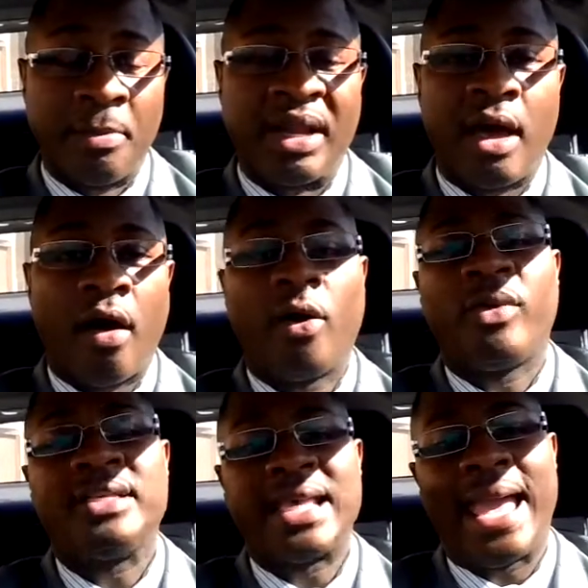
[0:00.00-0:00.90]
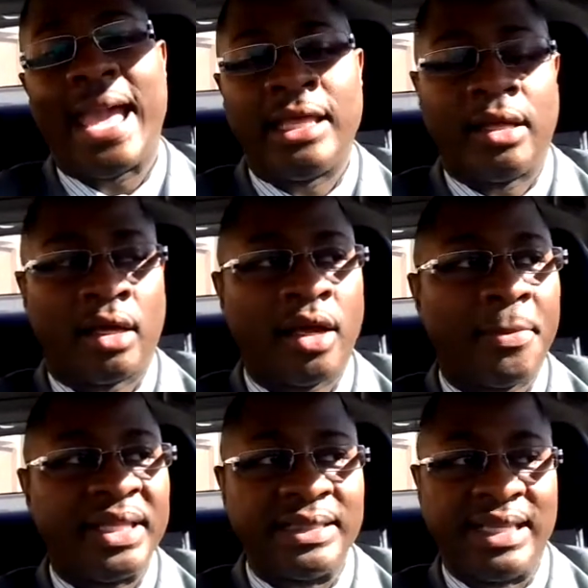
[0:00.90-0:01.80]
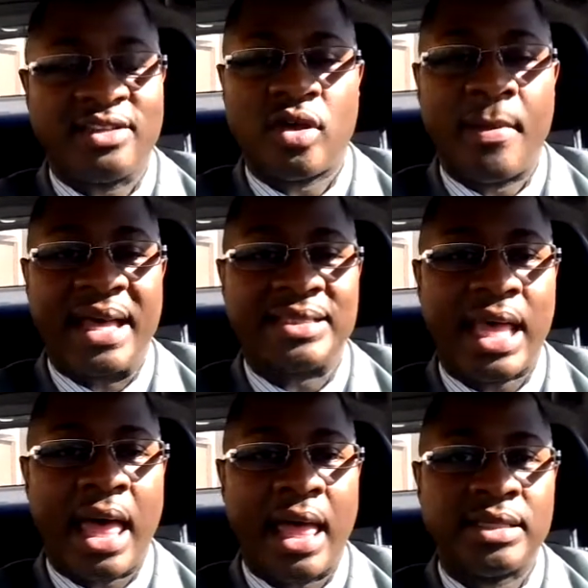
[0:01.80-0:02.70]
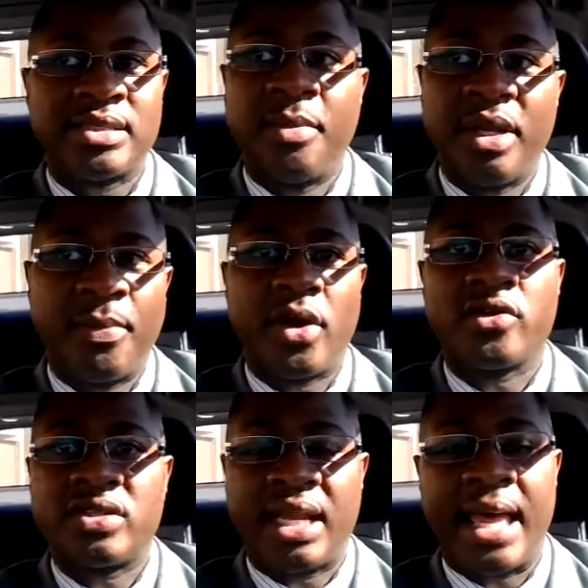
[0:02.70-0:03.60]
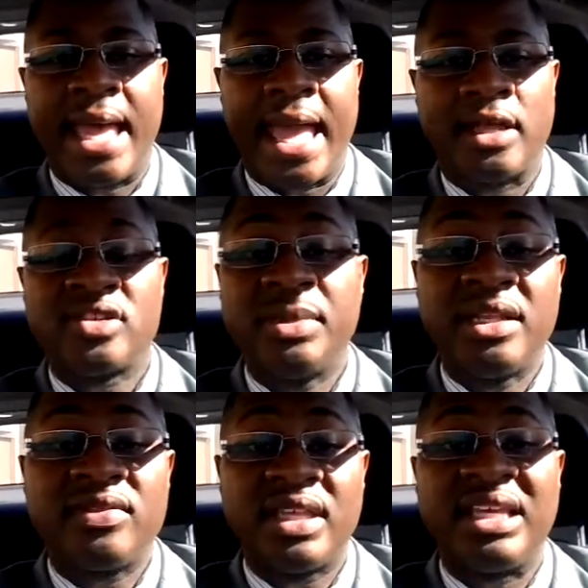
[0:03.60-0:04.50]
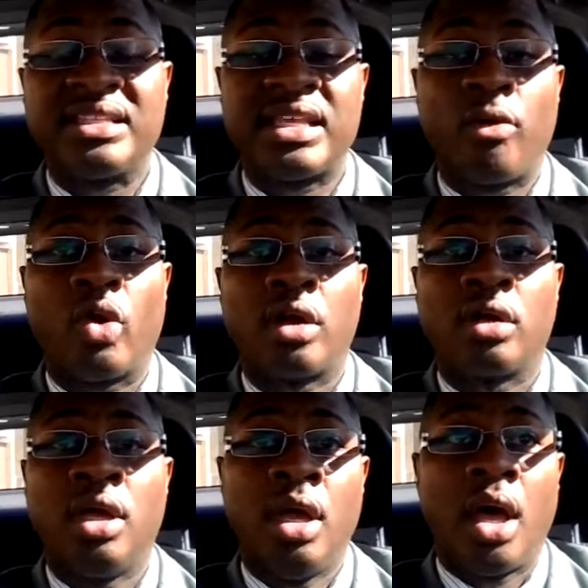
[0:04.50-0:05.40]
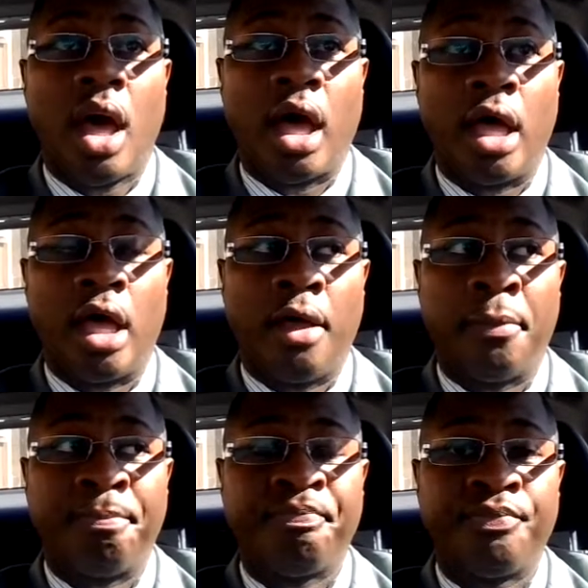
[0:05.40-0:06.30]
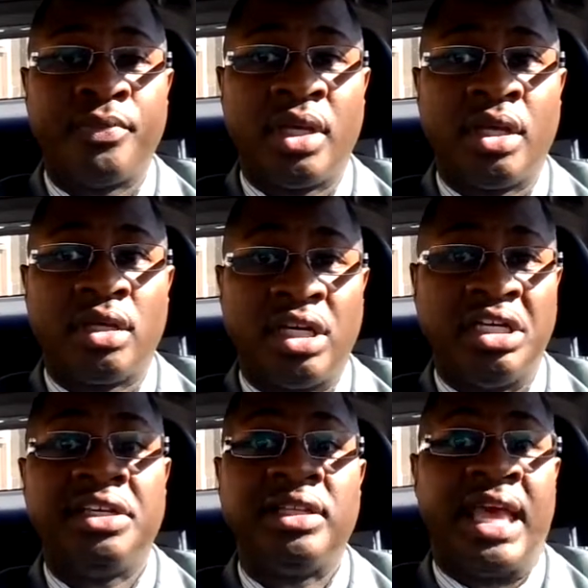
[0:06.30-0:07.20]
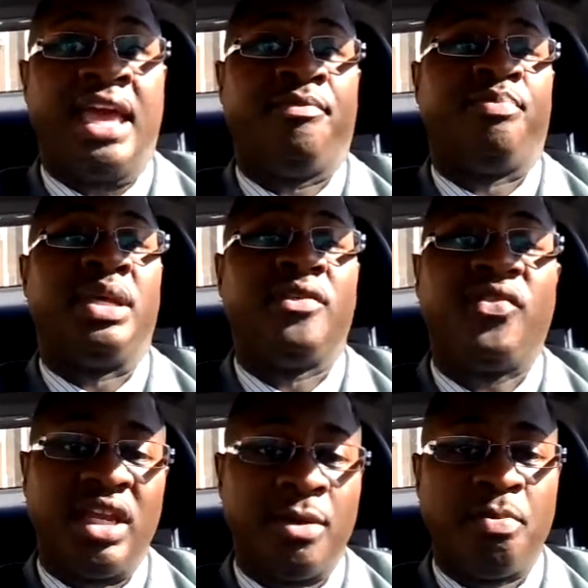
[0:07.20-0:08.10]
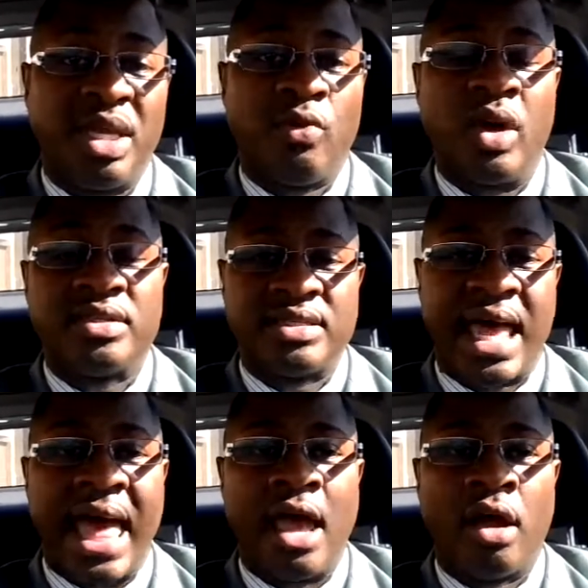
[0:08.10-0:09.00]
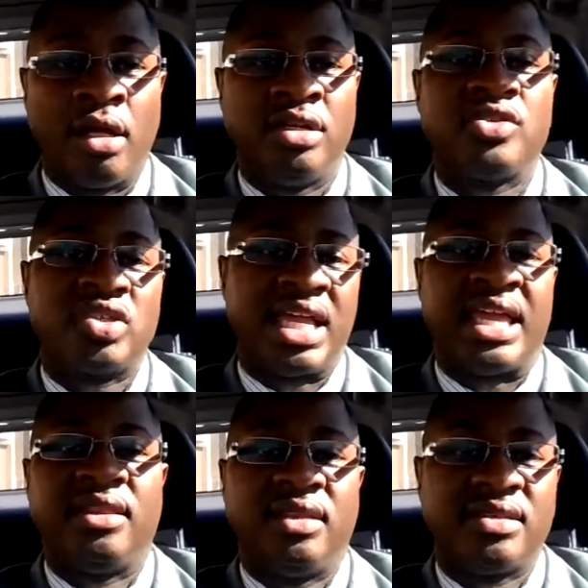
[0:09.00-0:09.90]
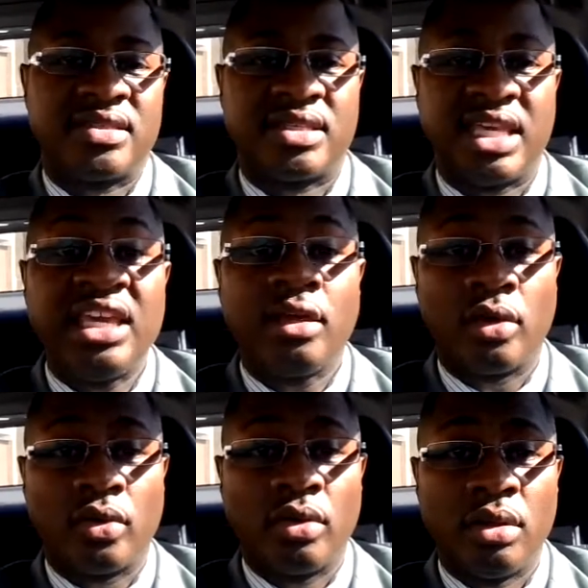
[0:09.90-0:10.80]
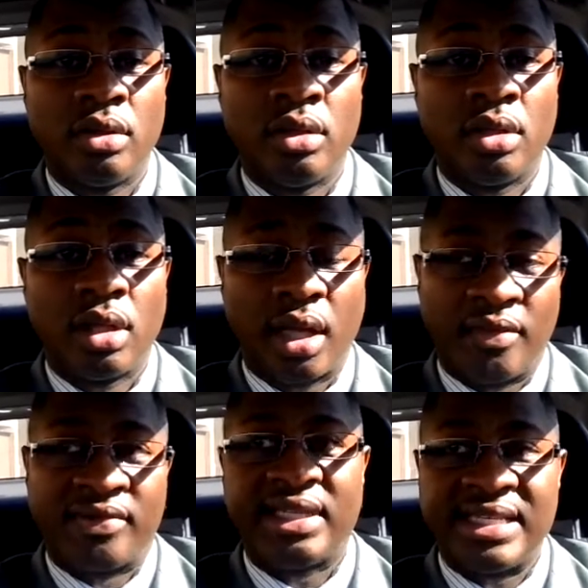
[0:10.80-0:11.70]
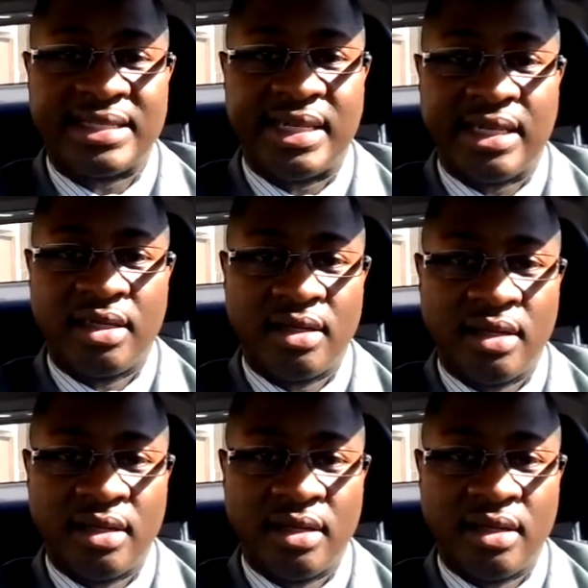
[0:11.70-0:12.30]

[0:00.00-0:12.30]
but I always had a couple of things on my side some of the perks that I had some of the things that were um, good that have benefited me was is I understand the skill of listening.